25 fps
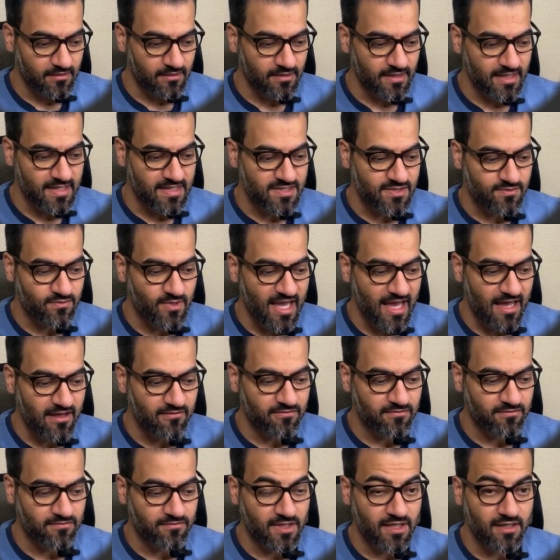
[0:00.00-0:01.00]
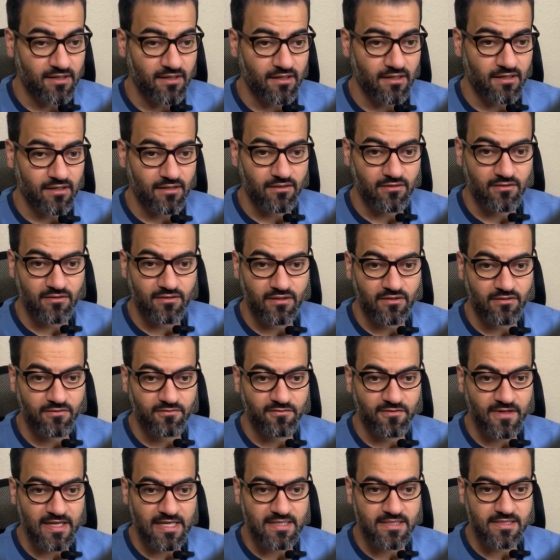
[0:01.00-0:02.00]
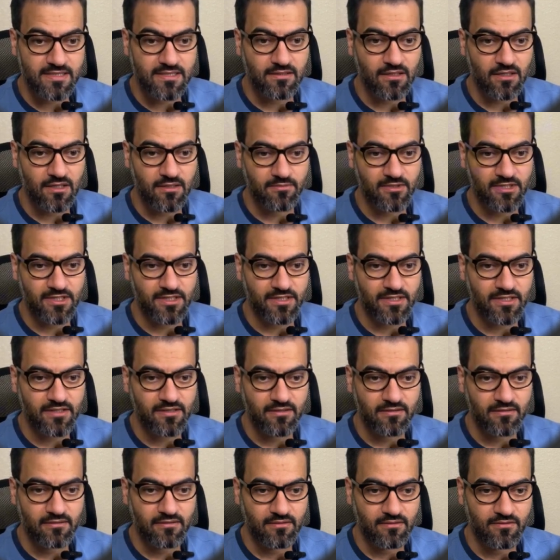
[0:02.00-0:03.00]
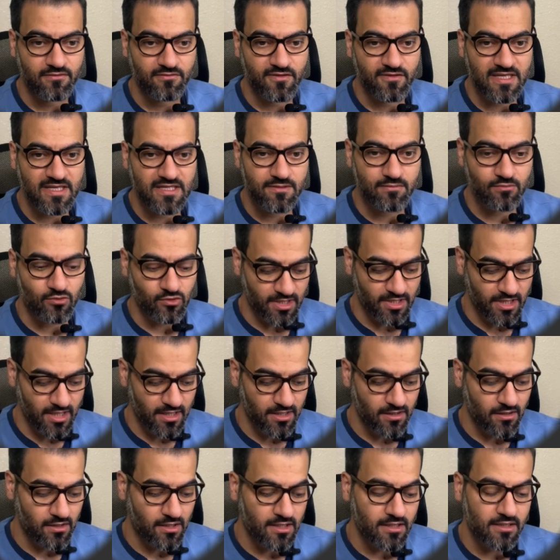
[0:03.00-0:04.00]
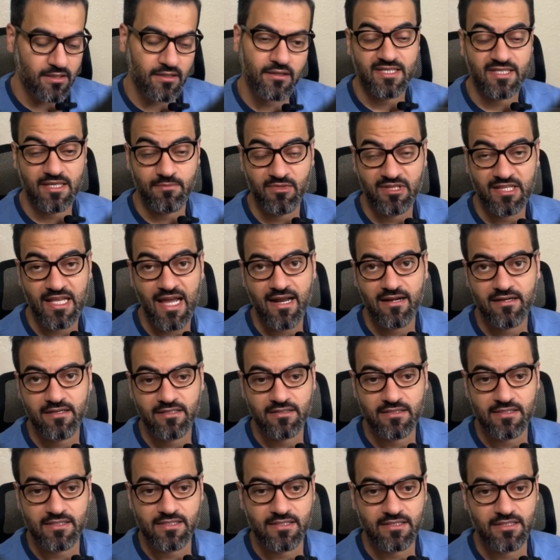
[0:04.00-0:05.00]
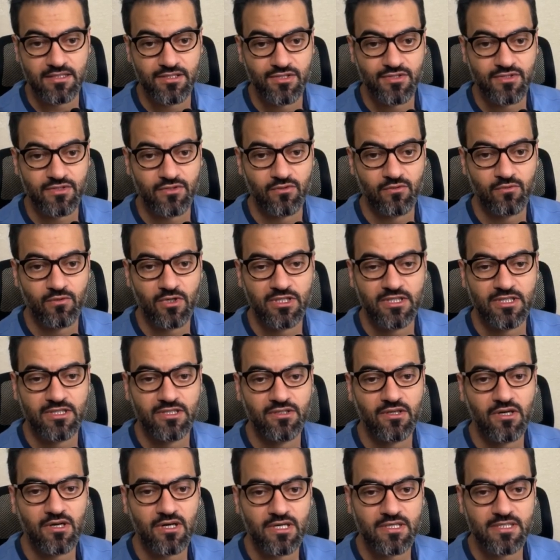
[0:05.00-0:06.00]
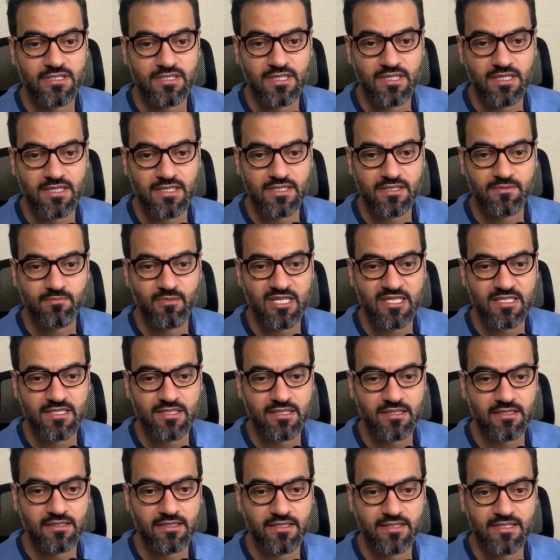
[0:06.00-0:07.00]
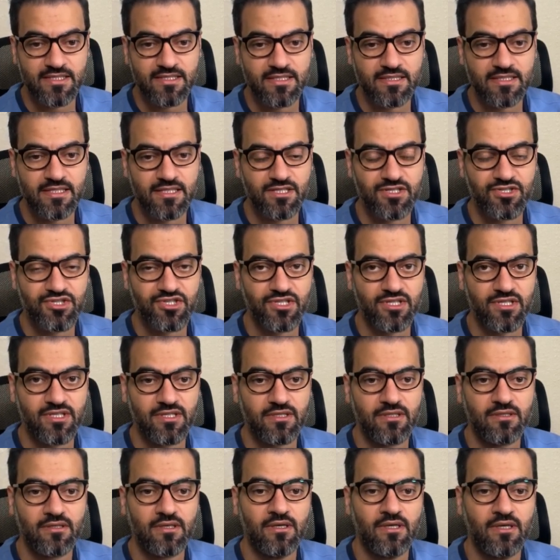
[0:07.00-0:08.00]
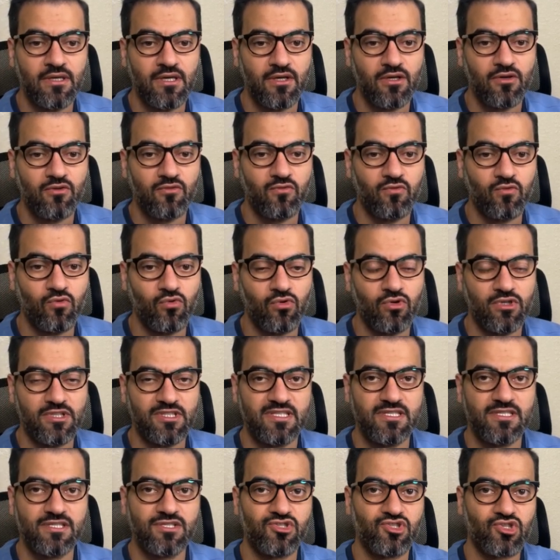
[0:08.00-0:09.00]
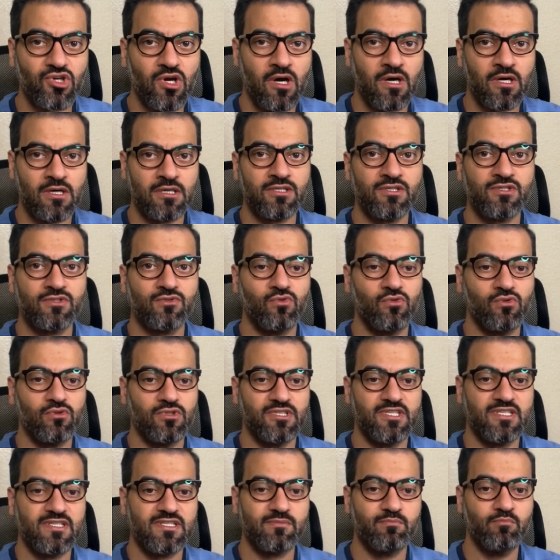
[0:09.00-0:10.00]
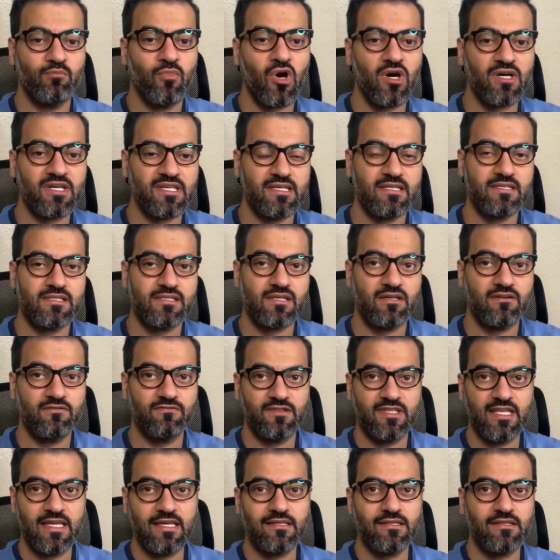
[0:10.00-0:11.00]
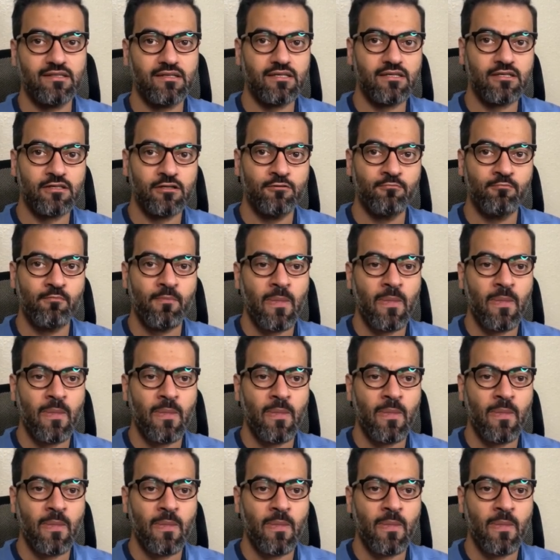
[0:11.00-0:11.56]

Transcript: Next, we have FAISS library, Facebook AI similarity search. So what it does is basically searching for these chunks or these buckets of data